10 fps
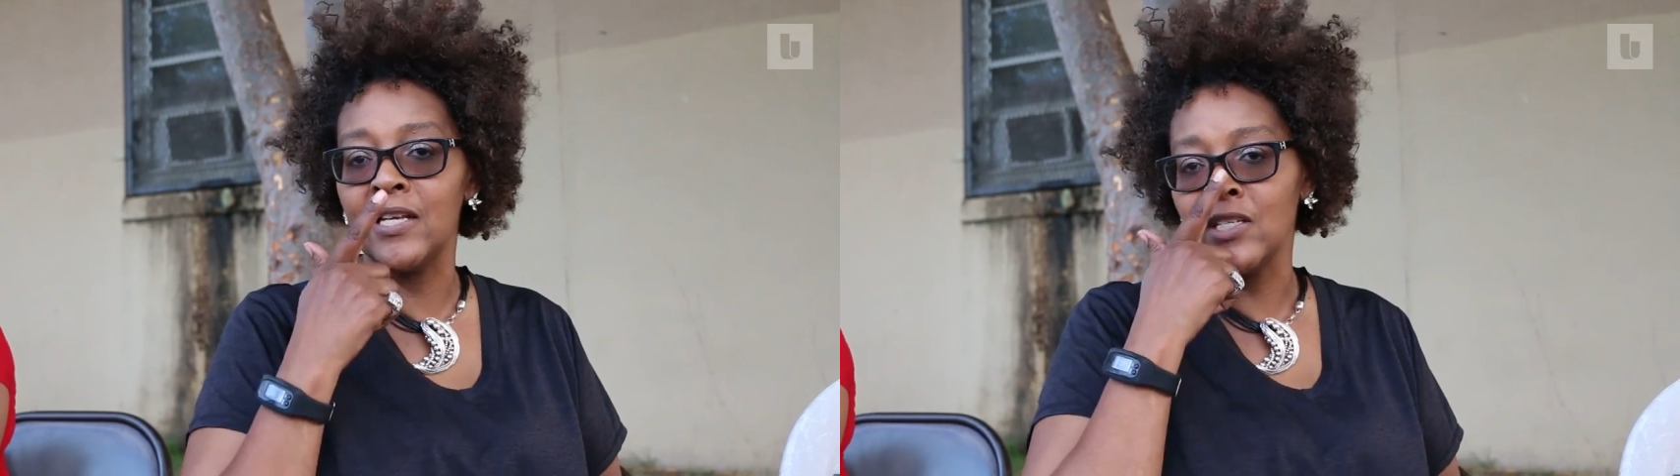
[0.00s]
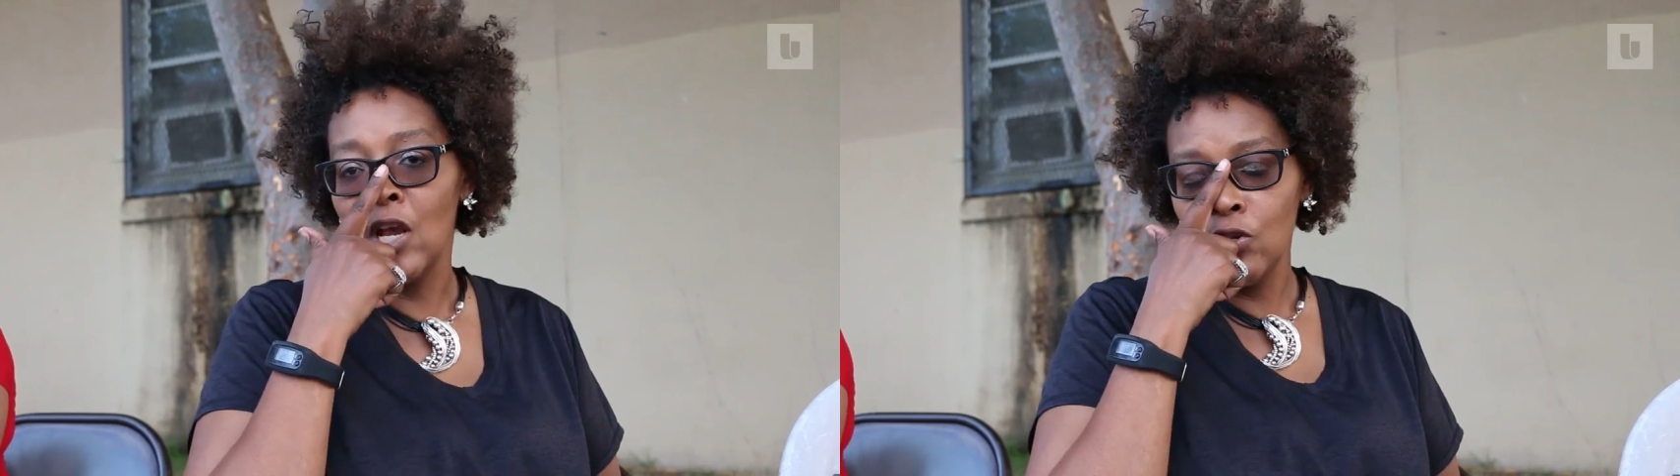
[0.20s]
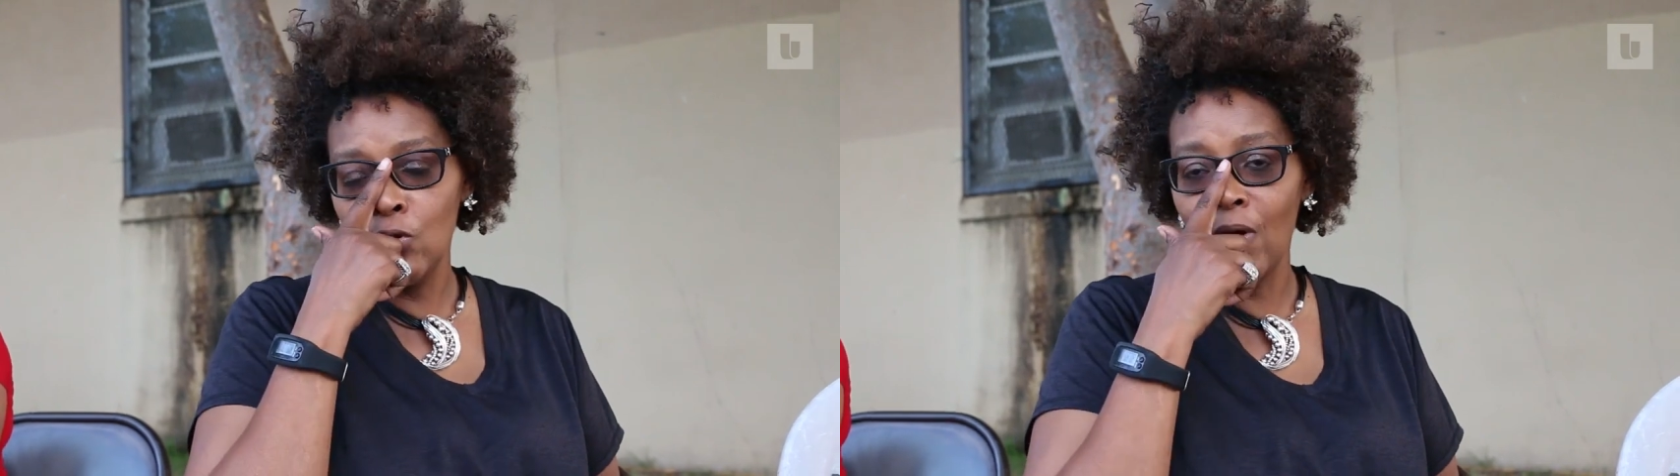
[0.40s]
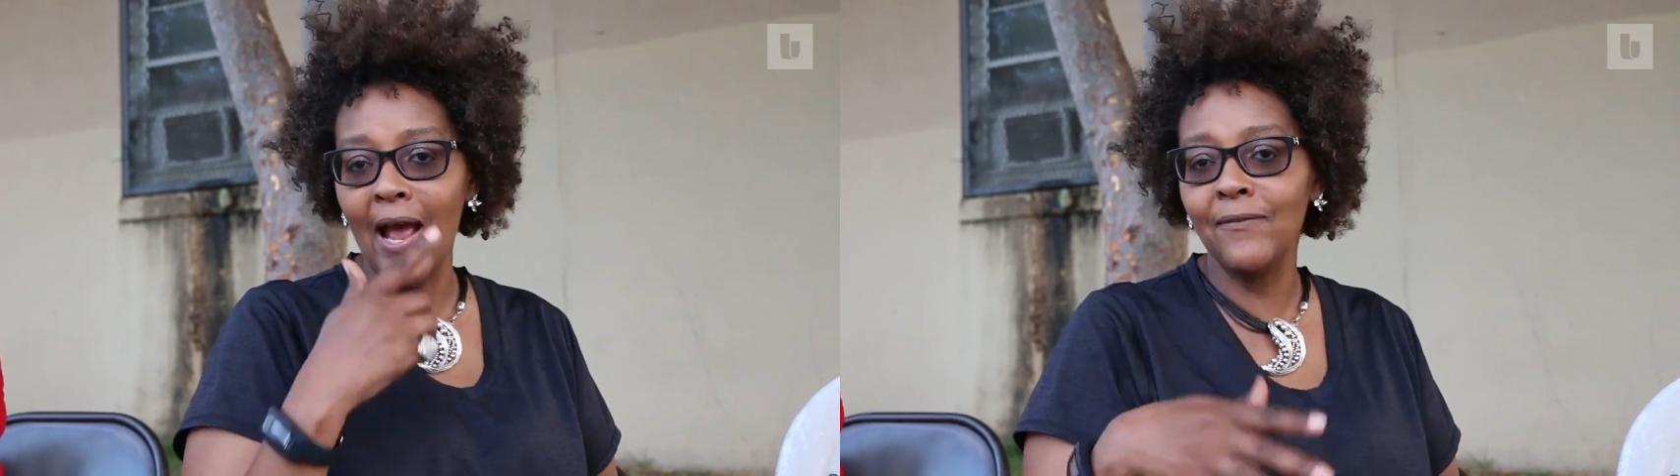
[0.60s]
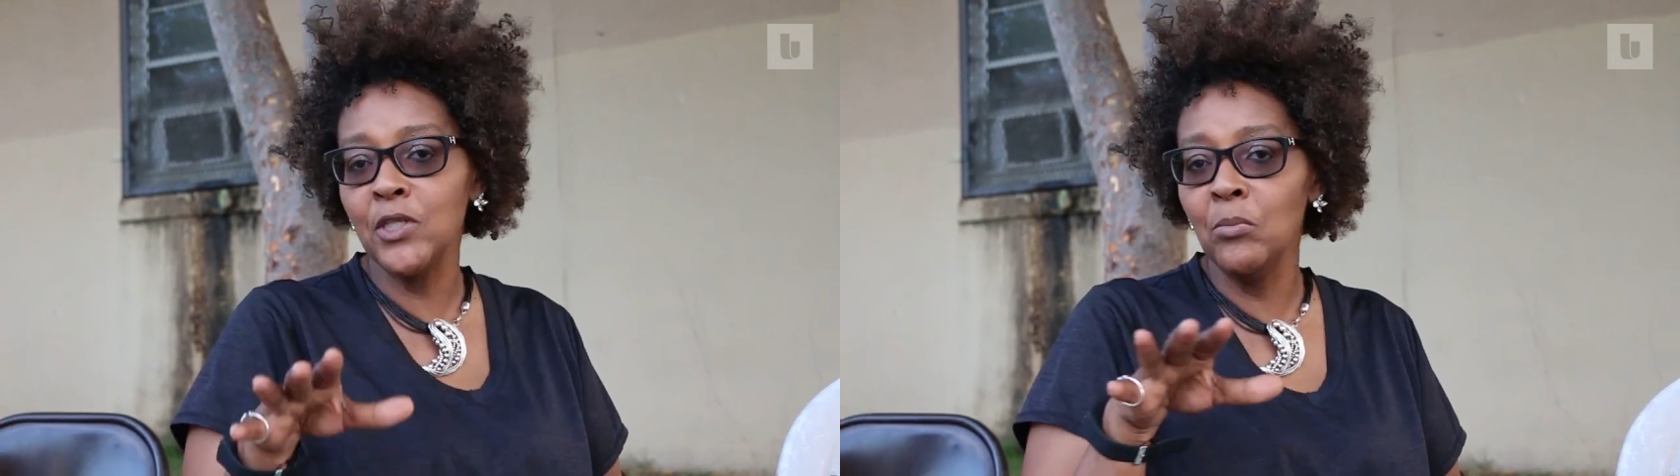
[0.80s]
You
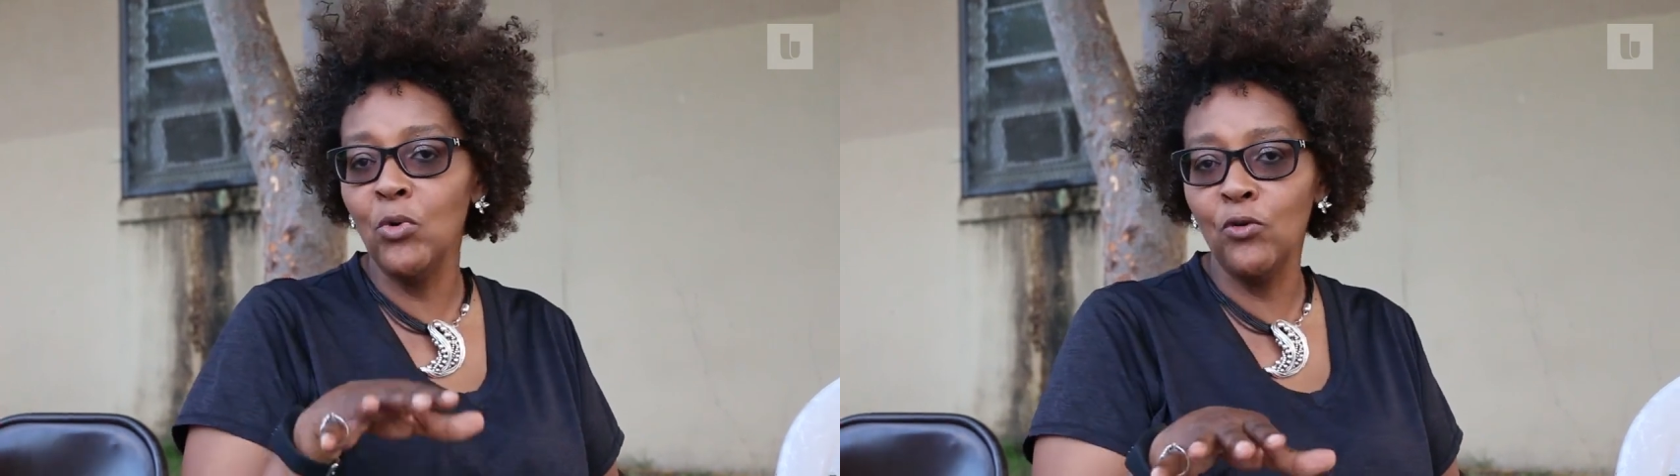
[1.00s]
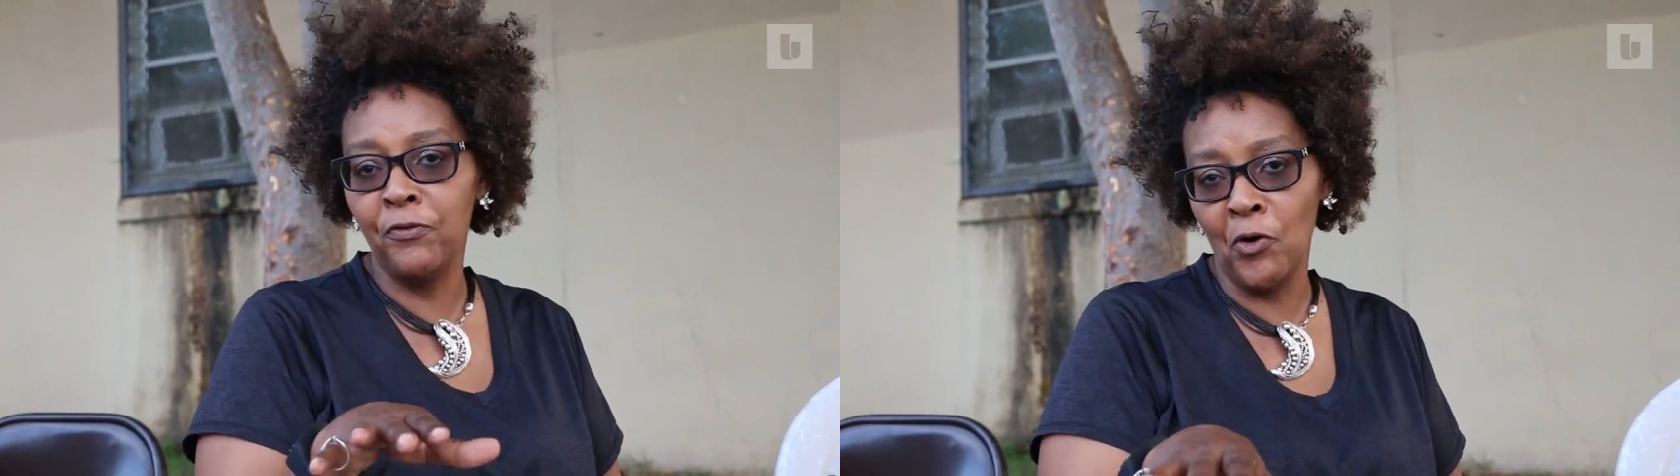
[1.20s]
have to move